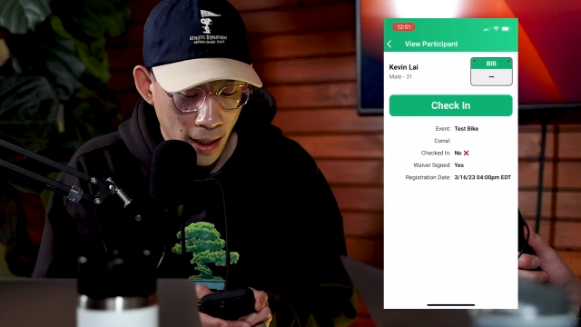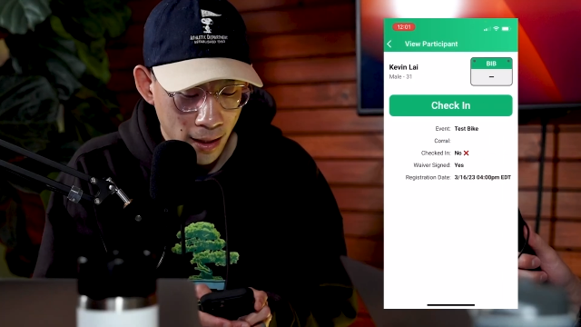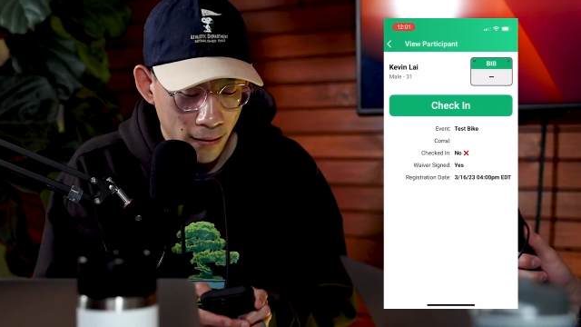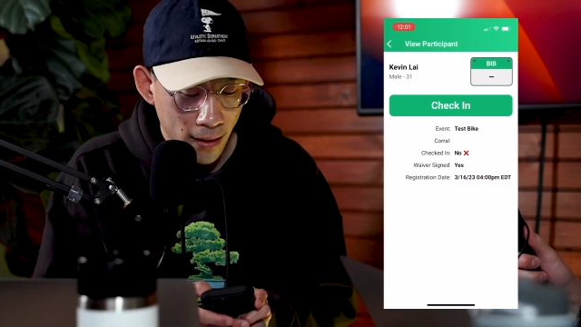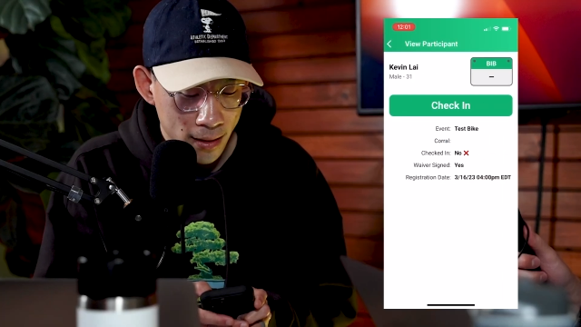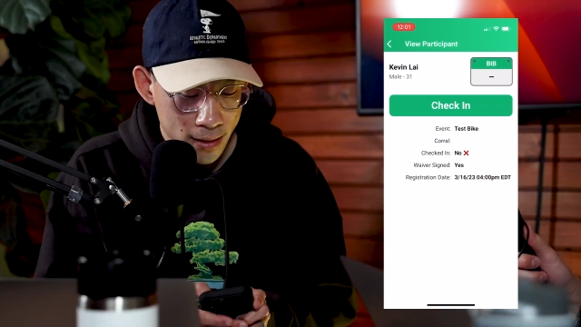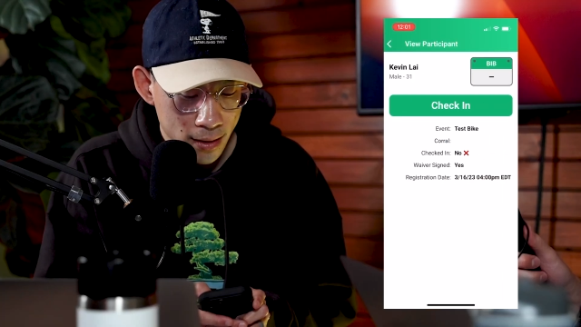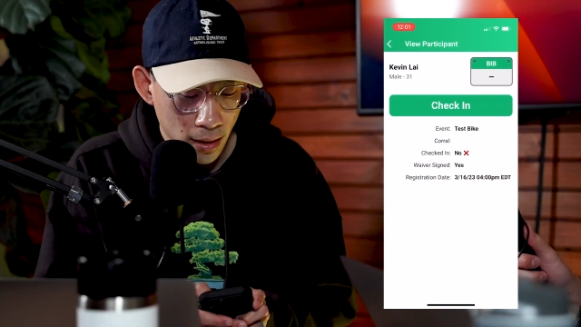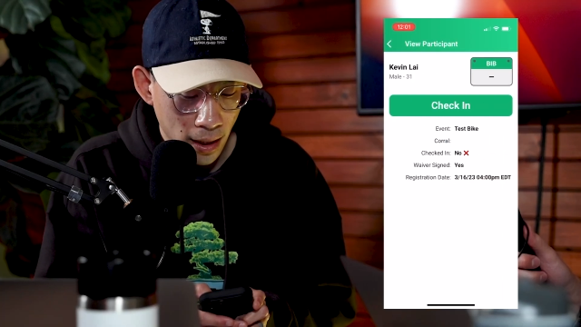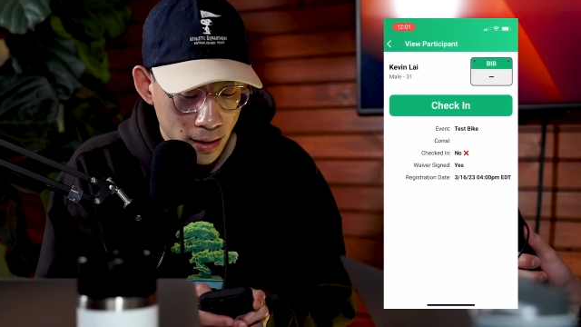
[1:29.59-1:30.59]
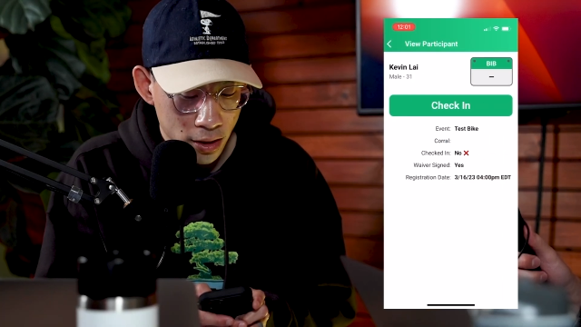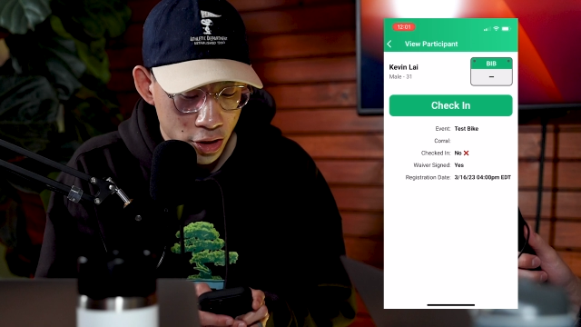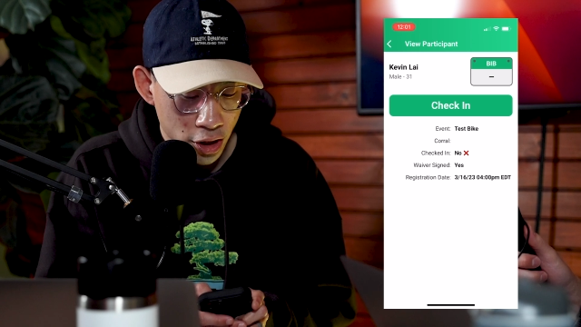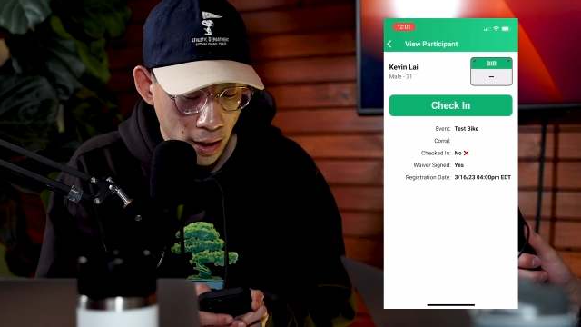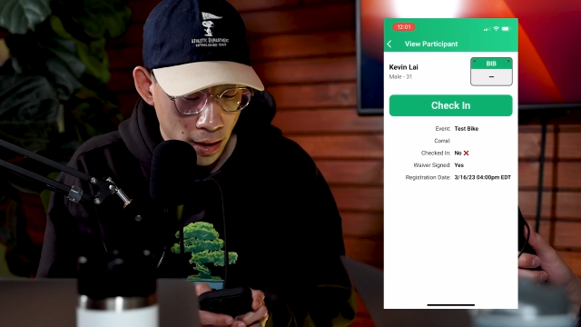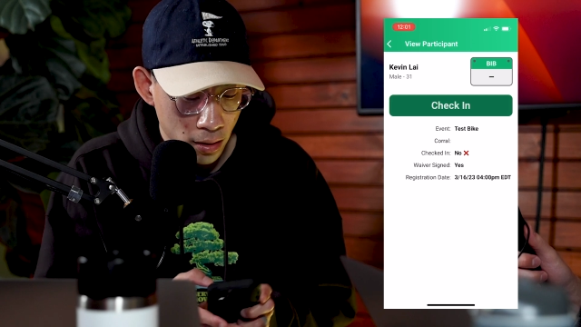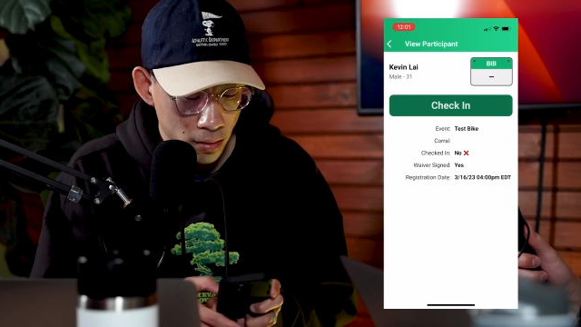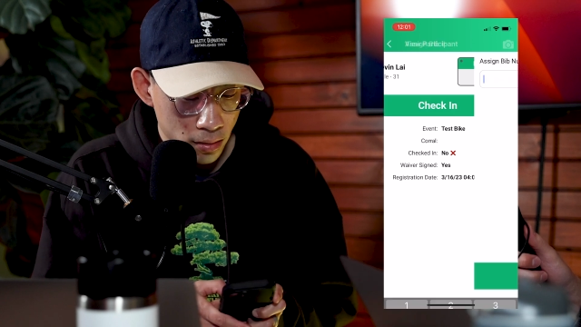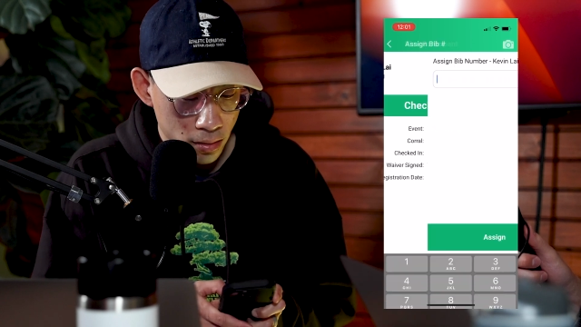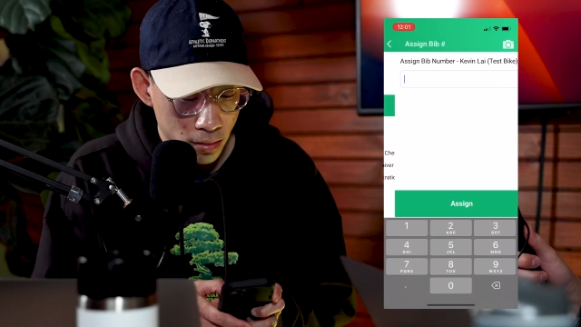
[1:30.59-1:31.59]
I can then select check-in.